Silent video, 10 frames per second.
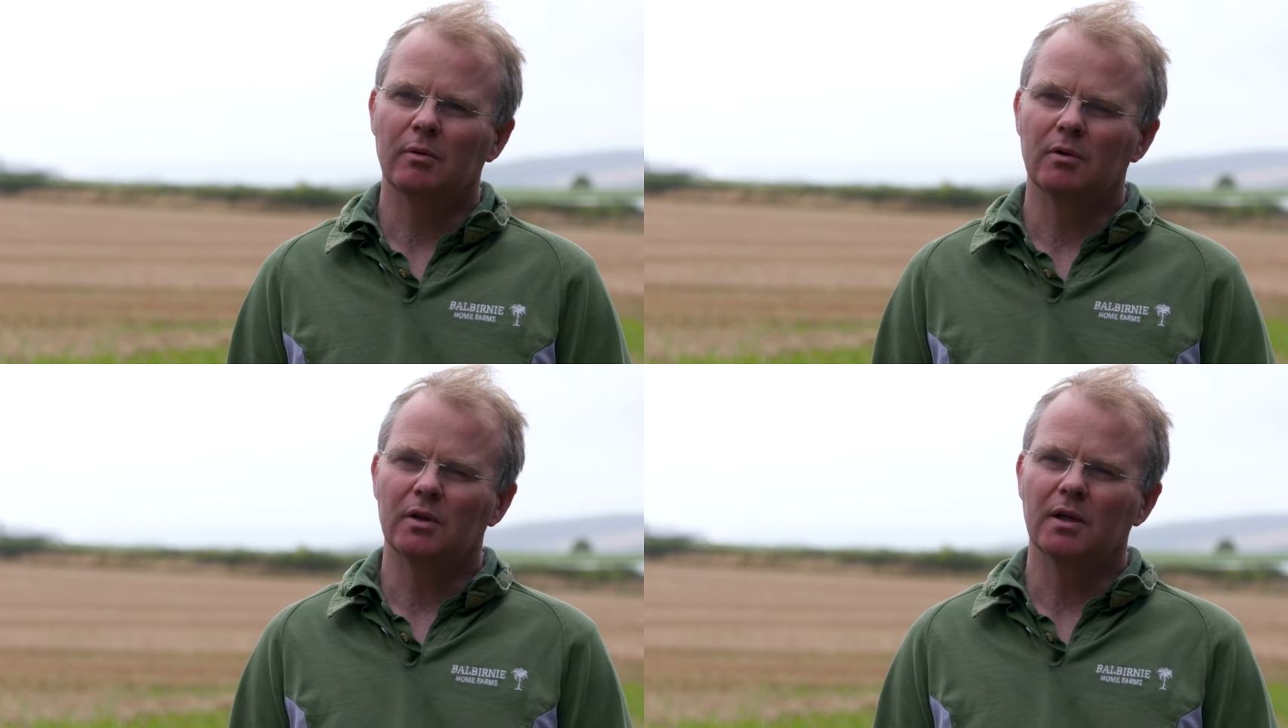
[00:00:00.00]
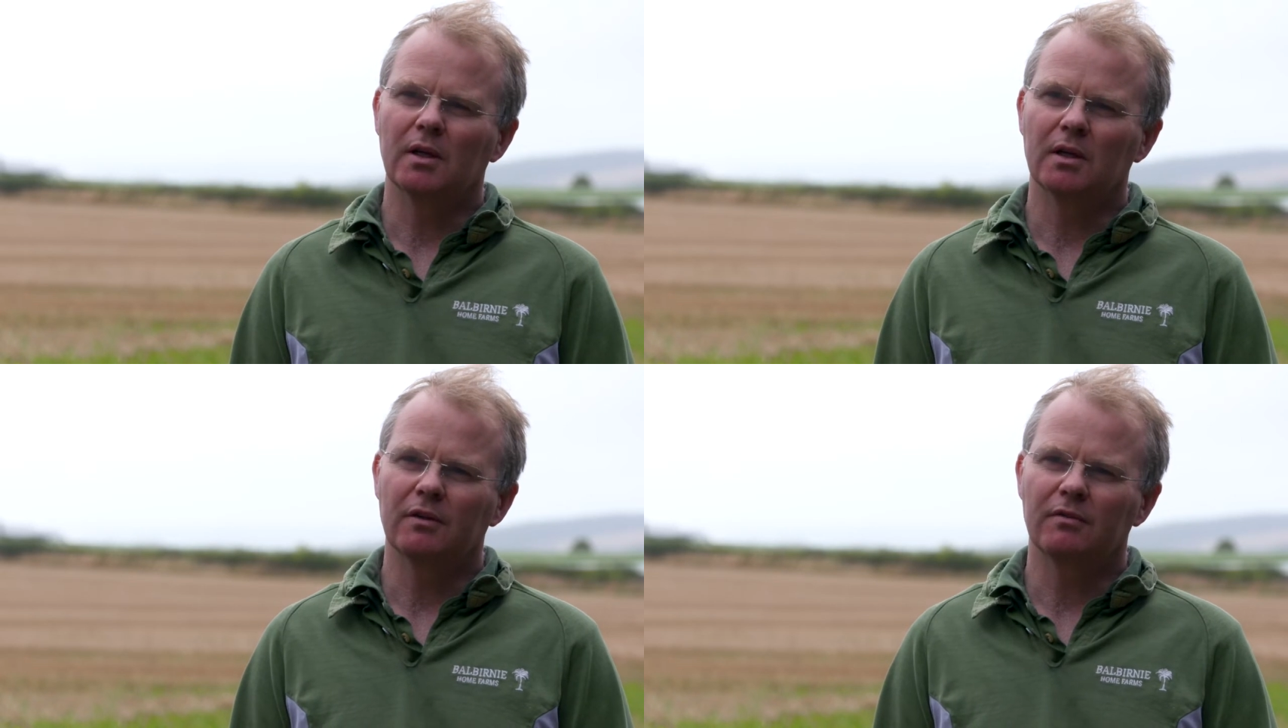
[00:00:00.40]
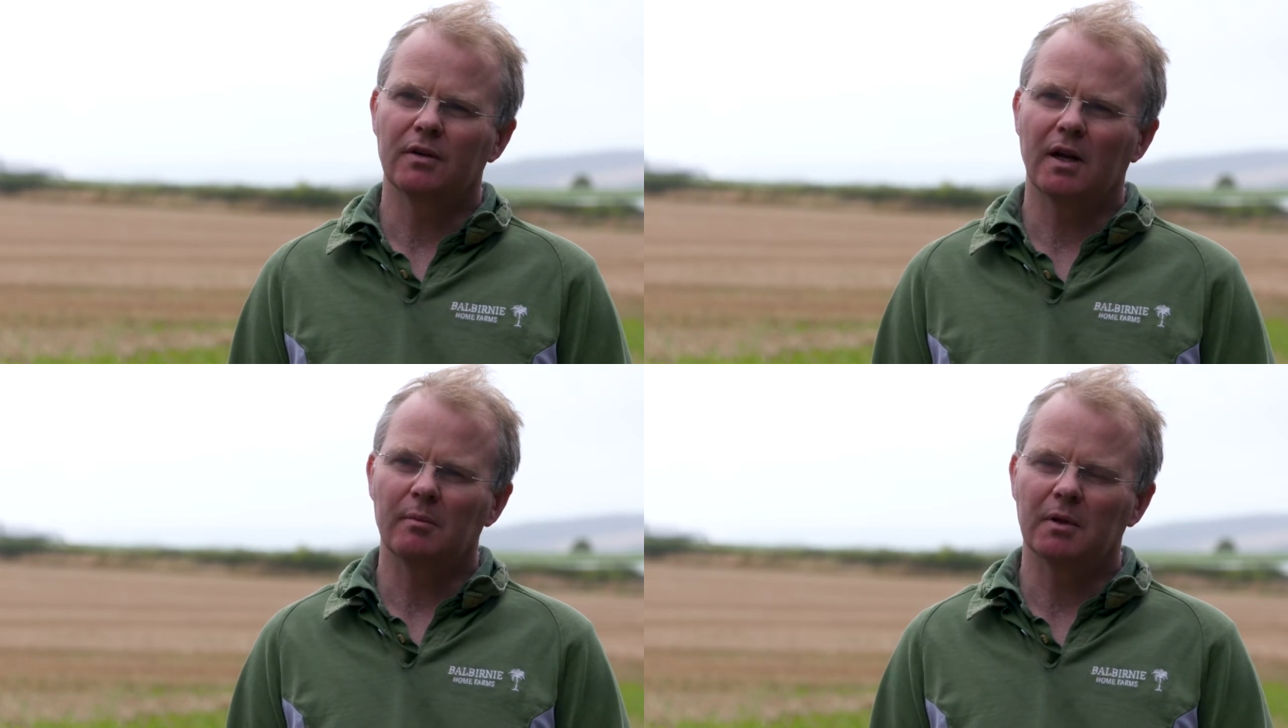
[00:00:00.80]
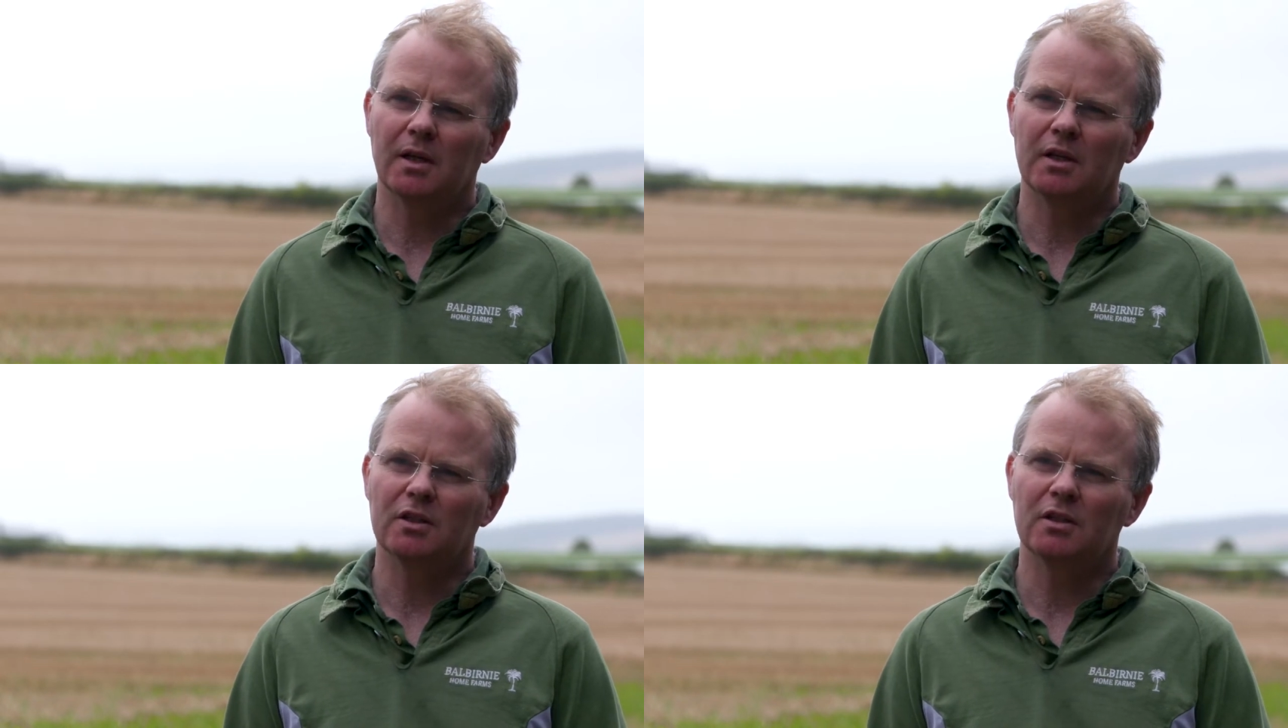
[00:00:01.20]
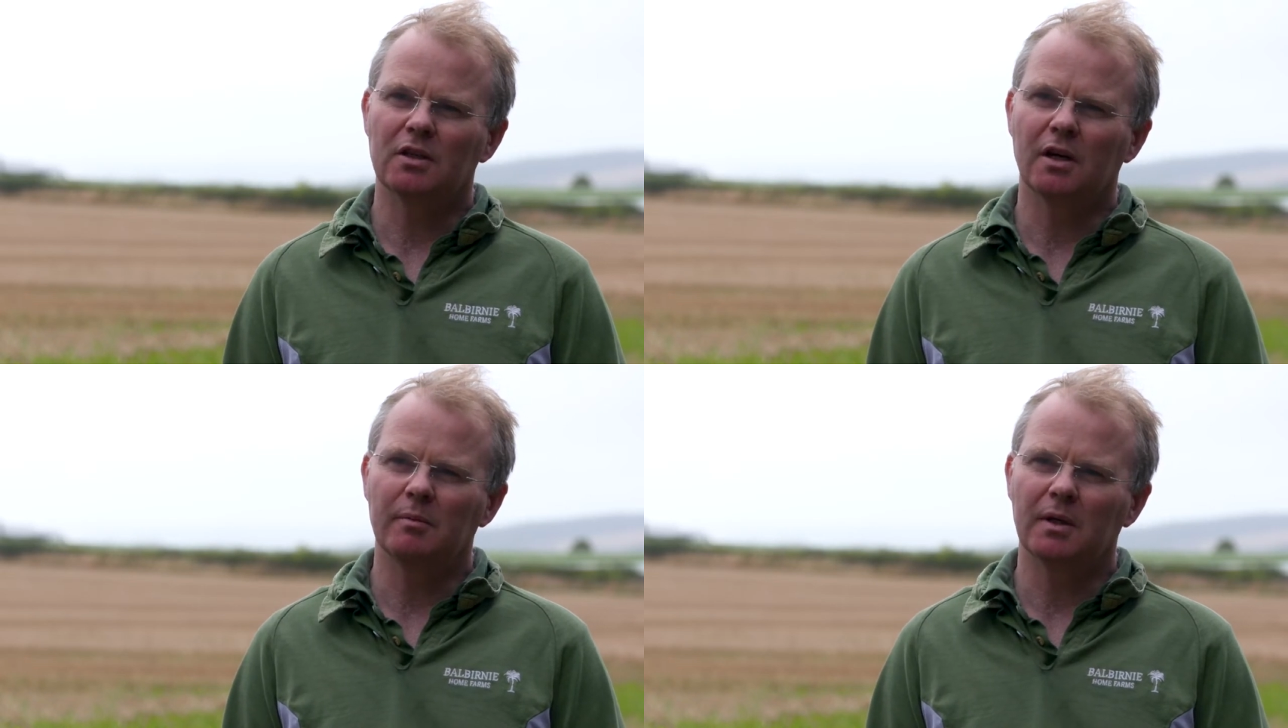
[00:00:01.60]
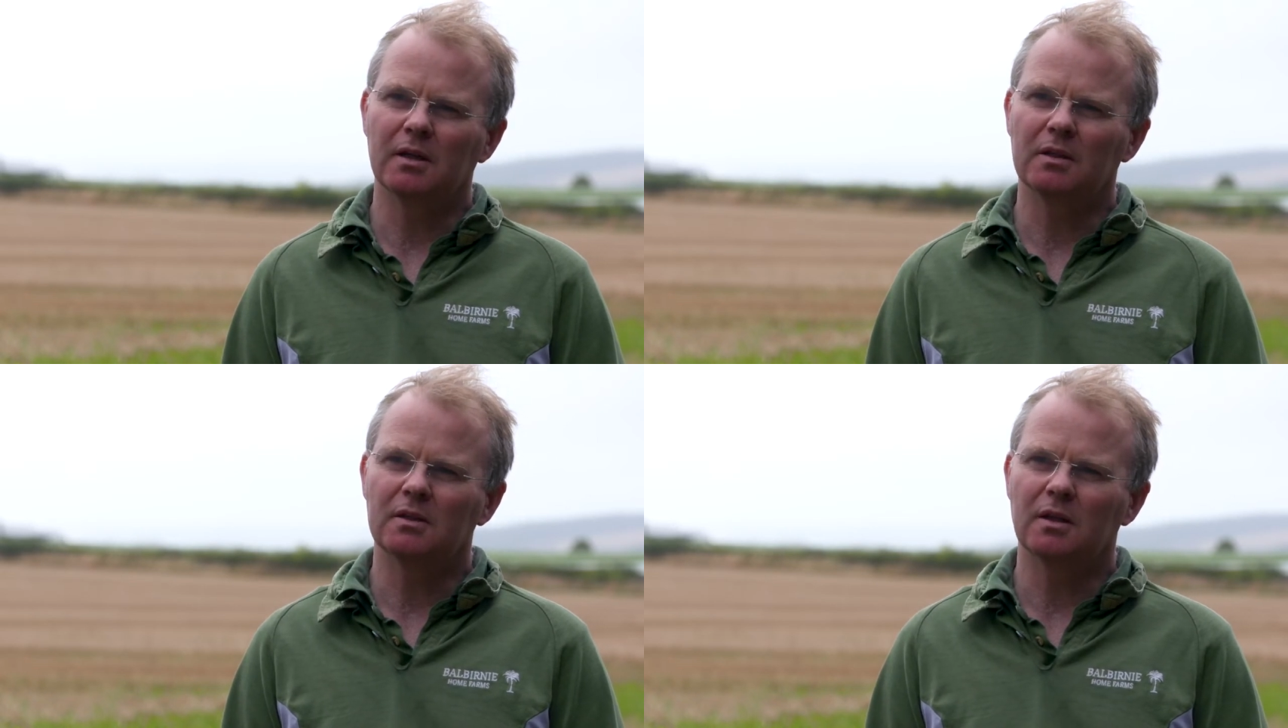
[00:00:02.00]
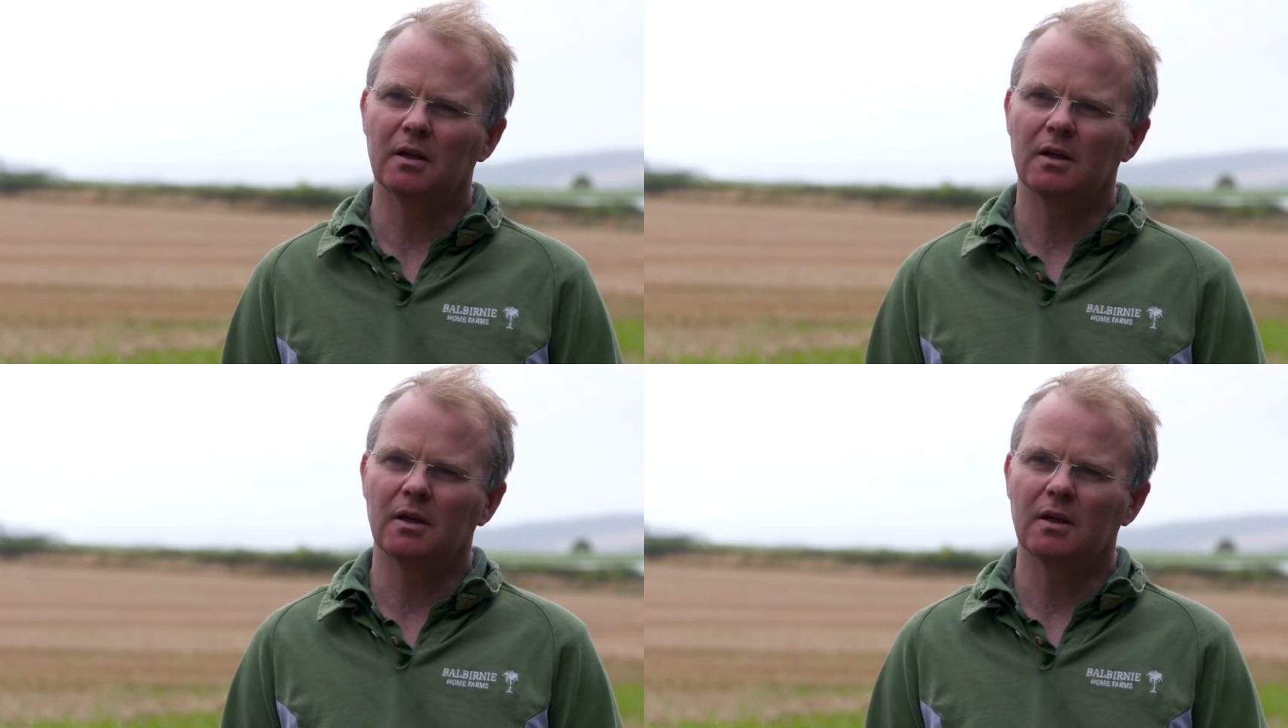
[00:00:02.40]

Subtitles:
we're looking at different application timings,